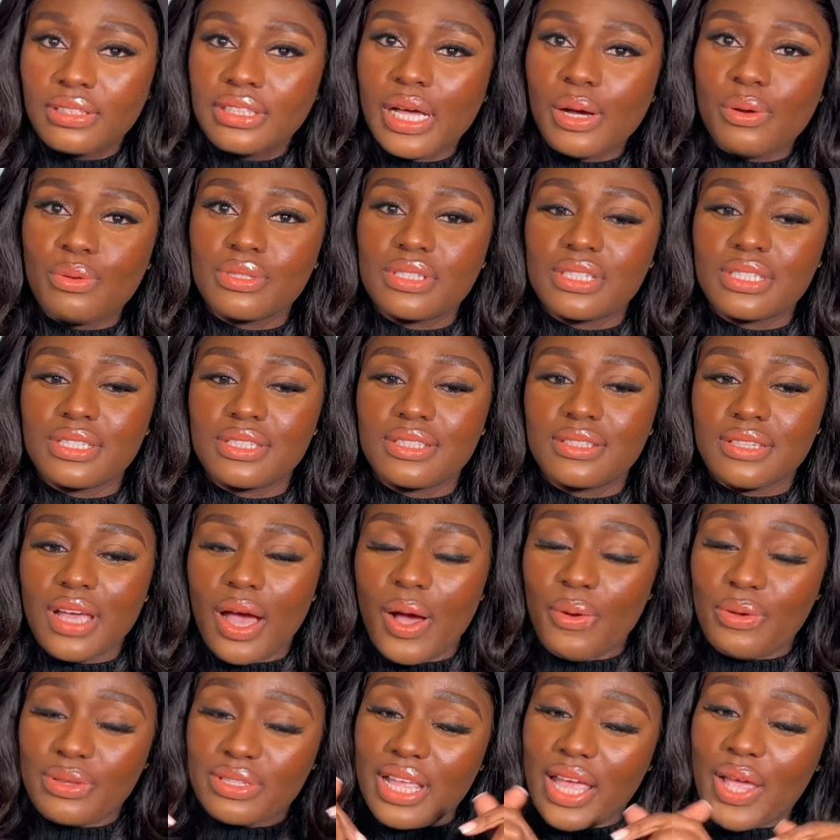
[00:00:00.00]
That was it. I
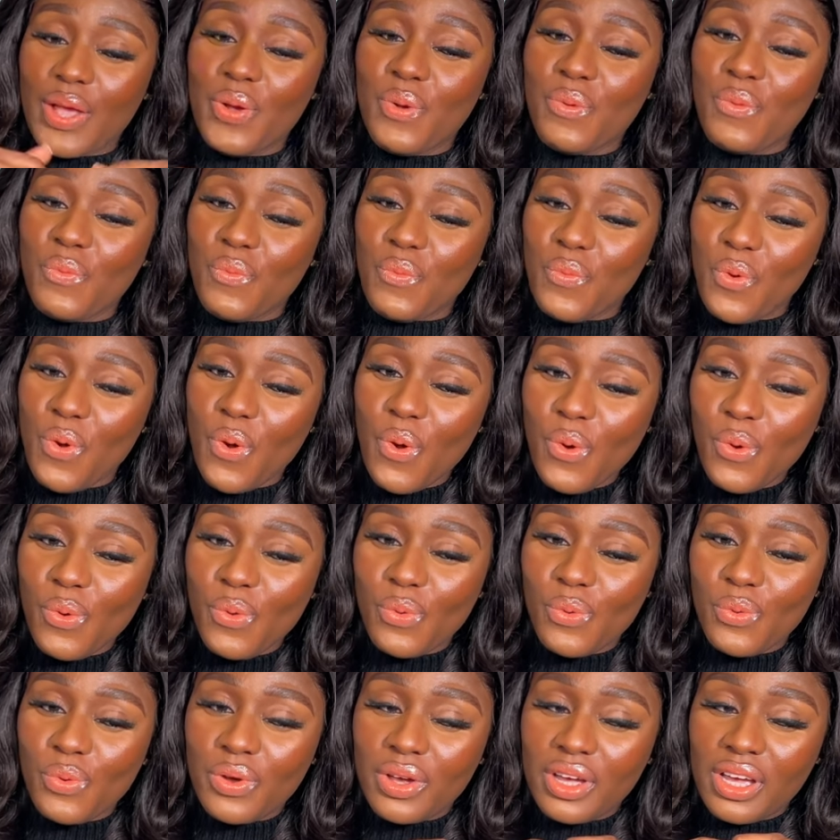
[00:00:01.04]
was like,
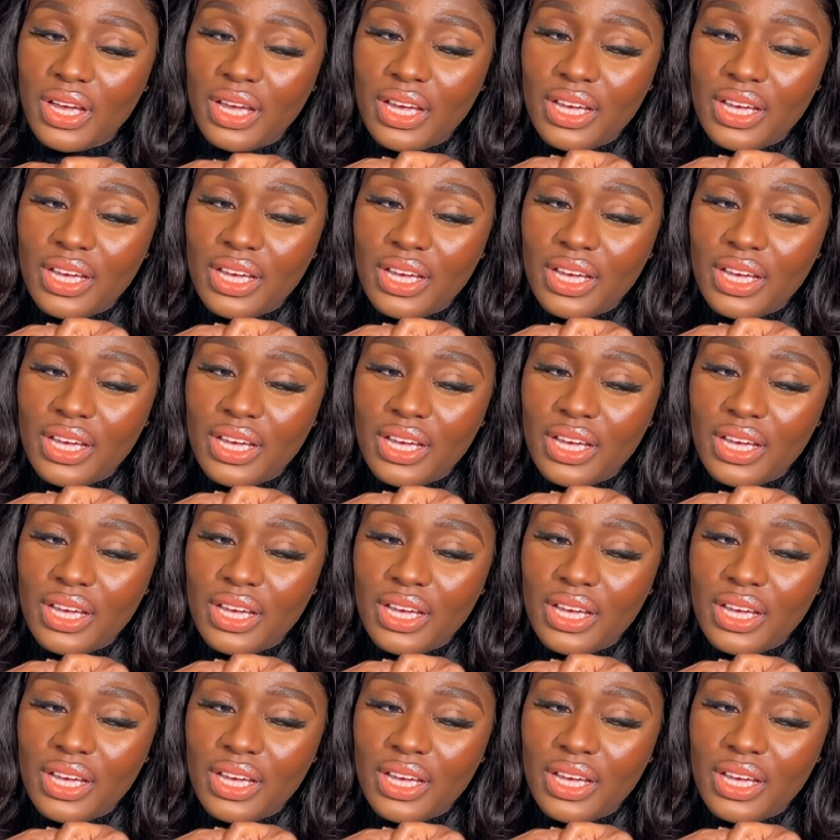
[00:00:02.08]
whoa.